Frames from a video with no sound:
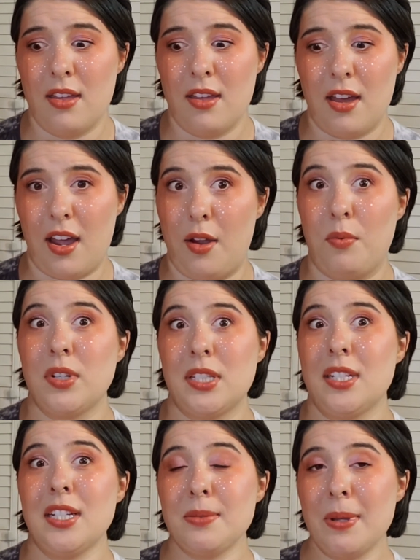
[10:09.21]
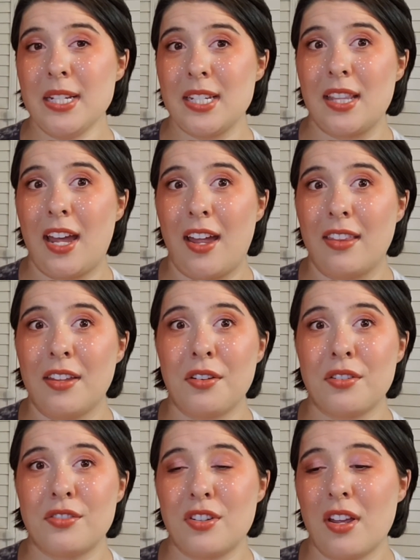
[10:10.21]
I wasn't expecting that.
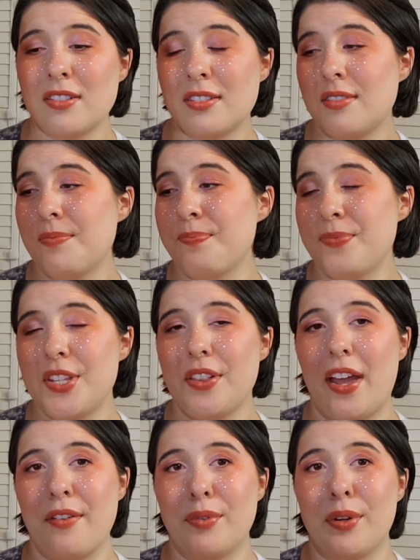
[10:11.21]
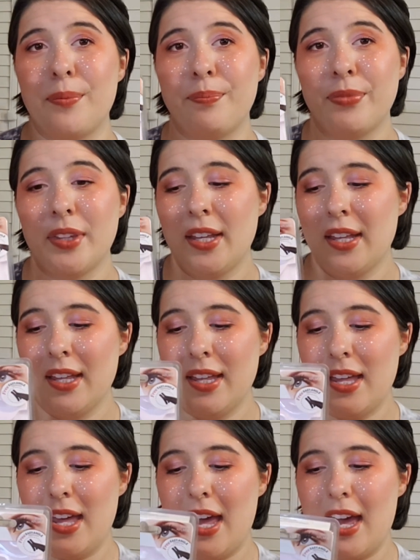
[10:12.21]
They're just delightful.
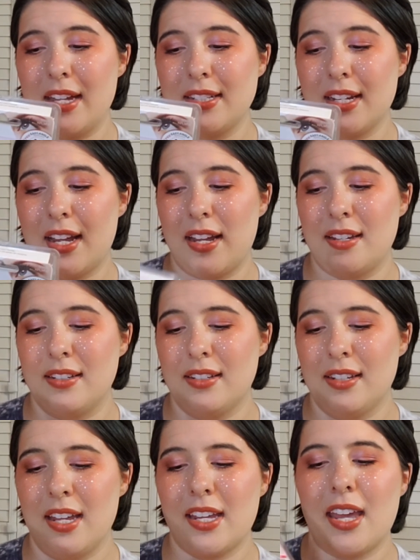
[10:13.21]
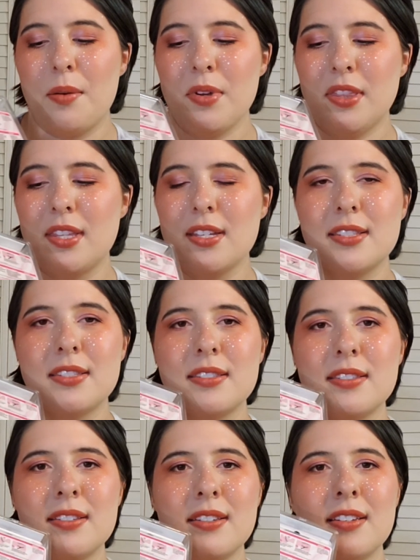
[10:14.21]
And it came with
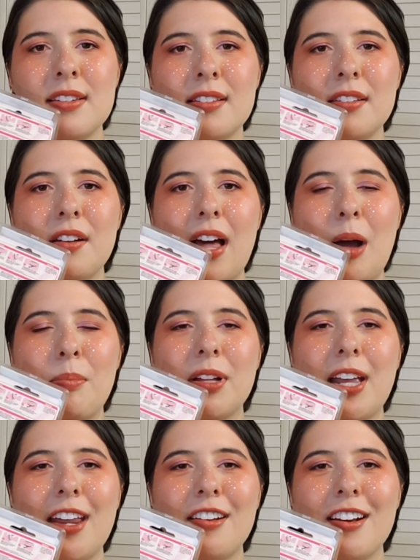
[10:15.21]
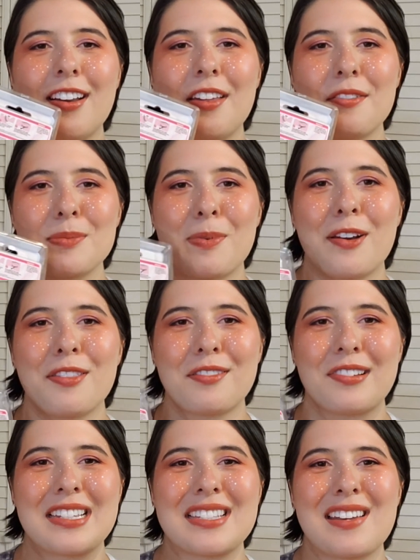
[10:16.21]
this little applicator, and that was part of the
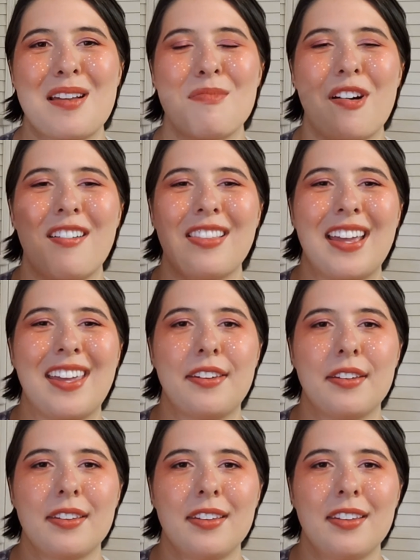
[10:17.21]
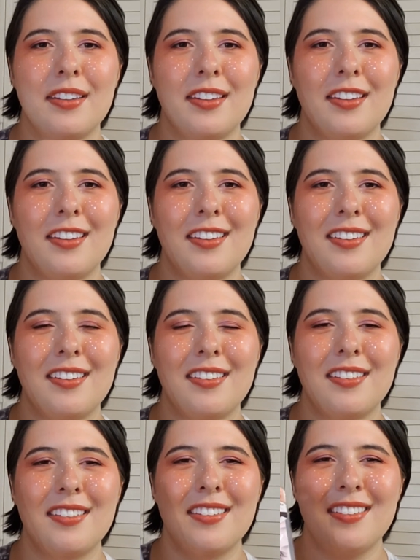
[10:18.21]
reason I bought like
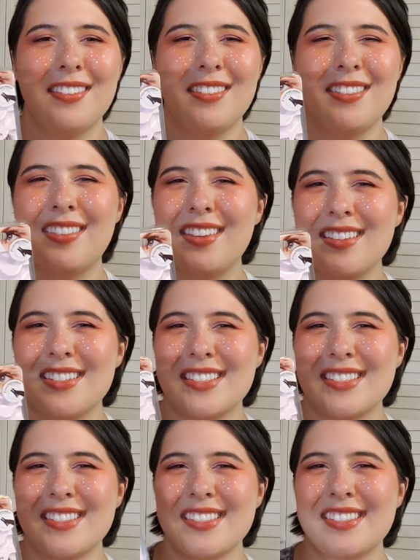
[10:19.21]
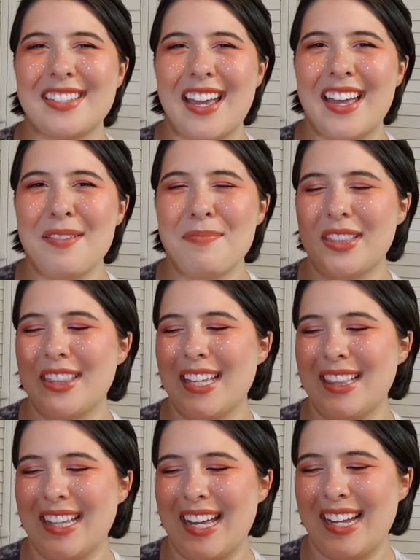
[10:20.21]
this set, but
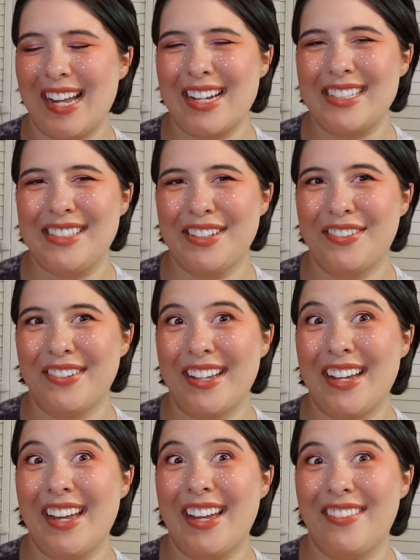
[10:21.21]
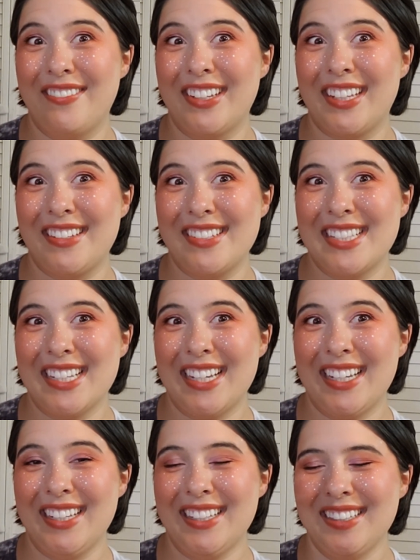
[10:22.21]
then like I don't ever use
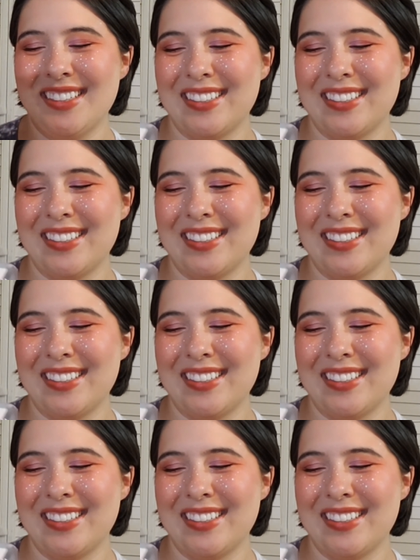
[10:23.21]
it.